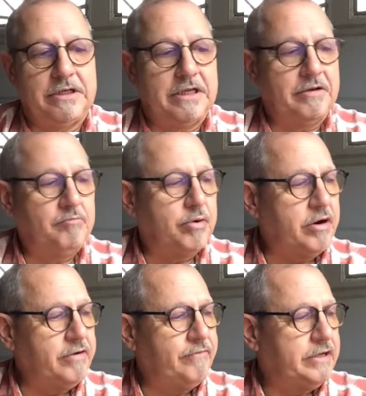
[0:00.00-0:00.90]
And
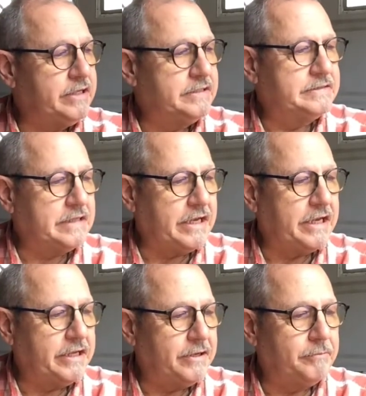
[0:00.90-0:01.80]
part of it is
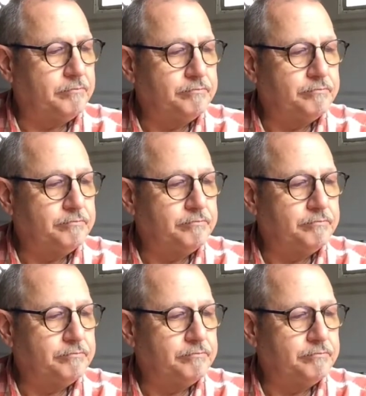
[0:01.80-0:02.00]
I, um,